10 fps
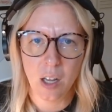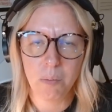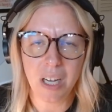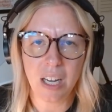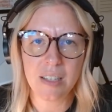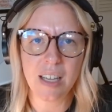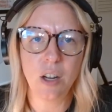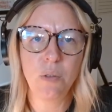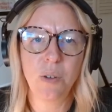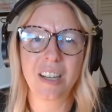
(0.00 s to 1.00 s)
because I
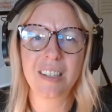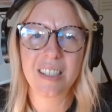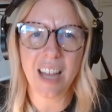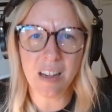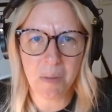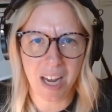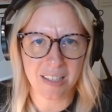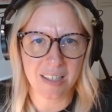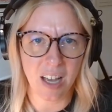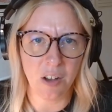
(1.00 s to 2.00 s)
overextend
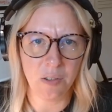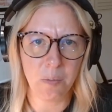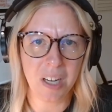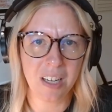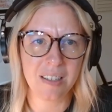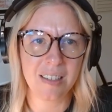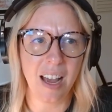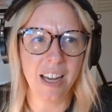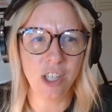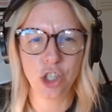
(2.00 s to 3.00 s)
myself because
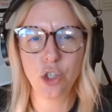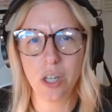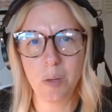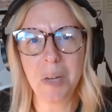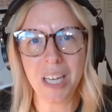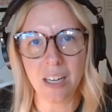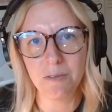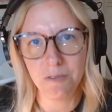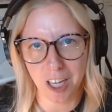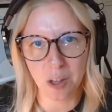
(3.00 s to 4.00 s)
I should be
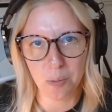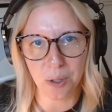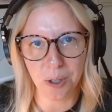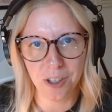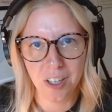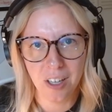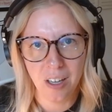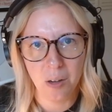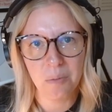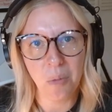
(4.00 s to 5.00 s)
available
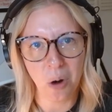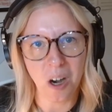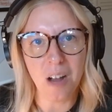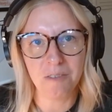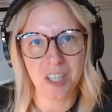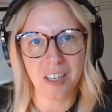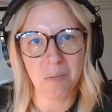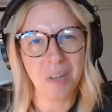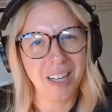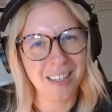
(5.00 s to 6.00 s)
more
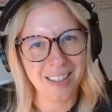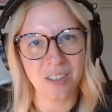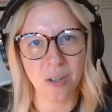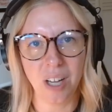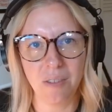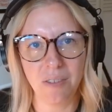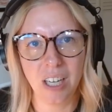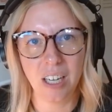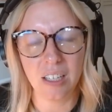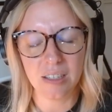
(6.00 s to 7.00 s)
often because I don't have
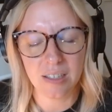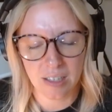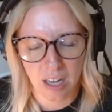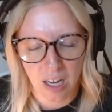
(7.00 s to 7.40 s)
kids.